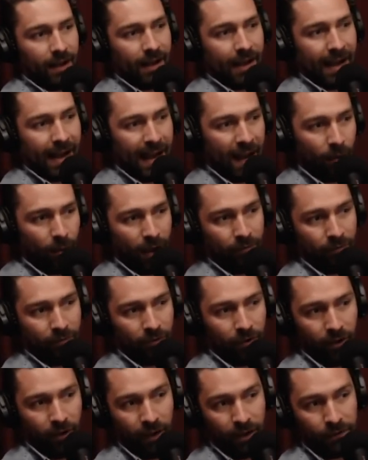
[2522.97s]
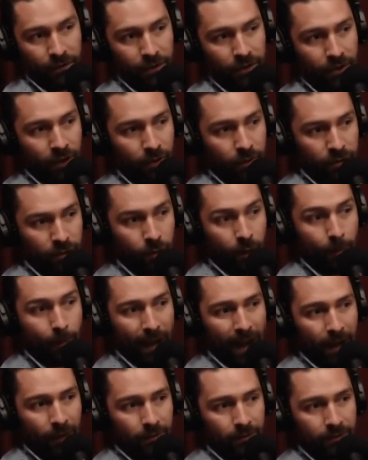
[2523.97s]
Mister However, J W. Look here, you you're gonna get
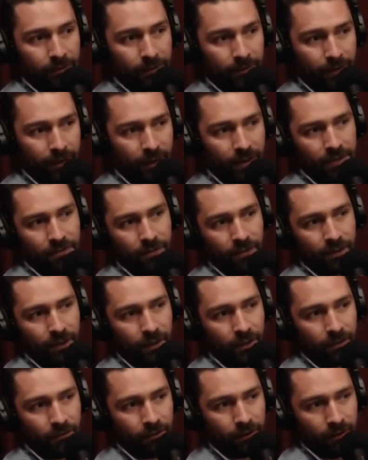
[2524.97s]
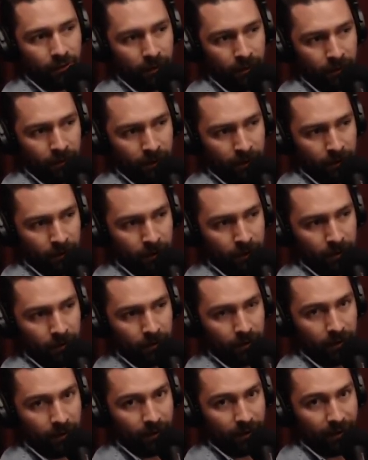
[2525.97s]
about, mine right now. Oh, that's very kind of you. If, if, if I you, was
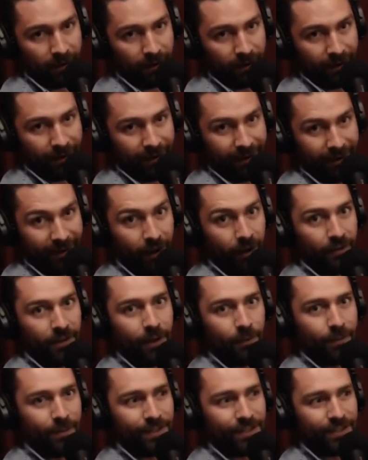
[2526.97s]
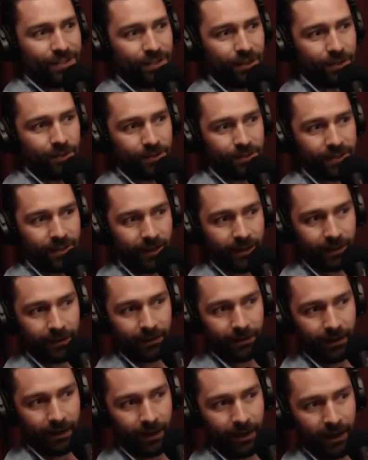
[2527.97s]
the five hundred K, that oh, would that would be so sick.
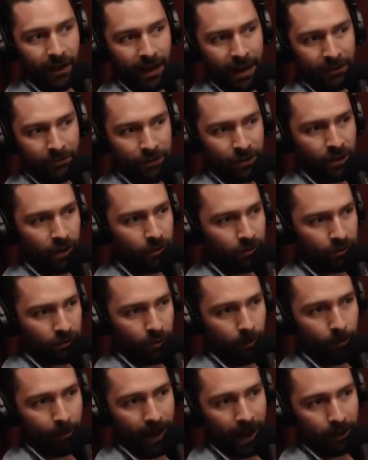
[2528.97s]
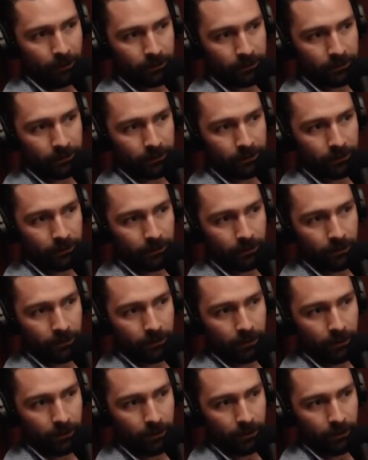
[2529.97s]
Uh, if you go to about,
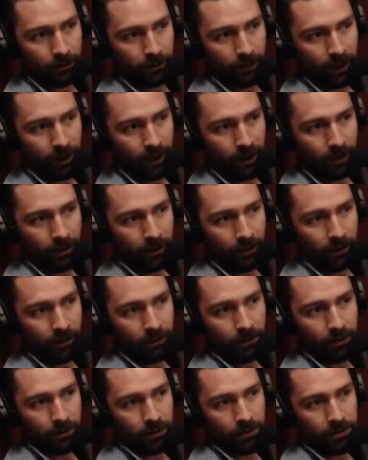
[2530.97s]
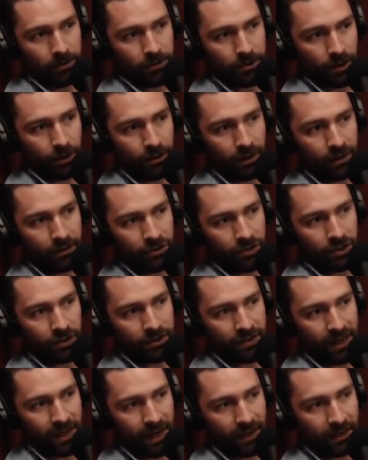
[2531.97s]
uh, about, yeah, so that
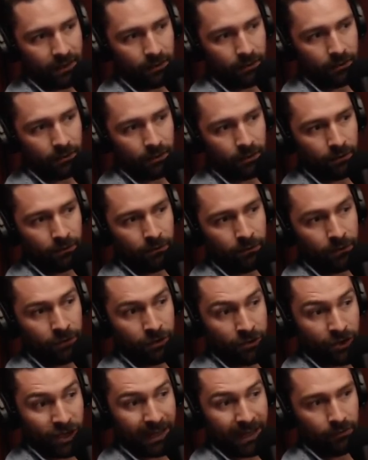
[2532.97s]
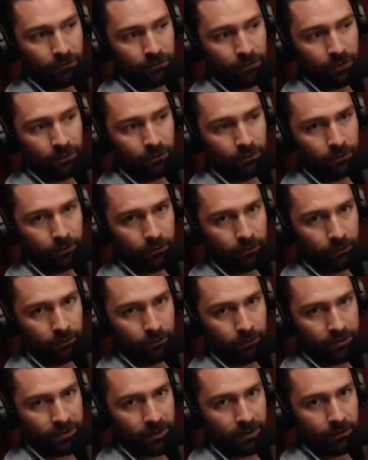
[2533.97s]
should tell you the v channel views.
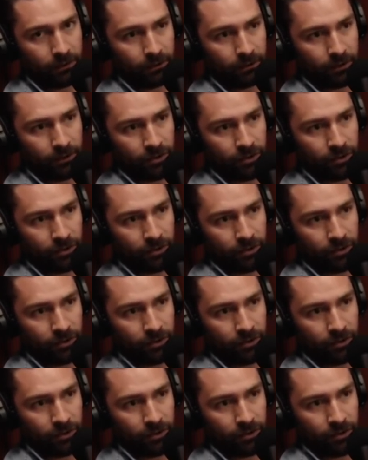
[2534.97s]
What's that on?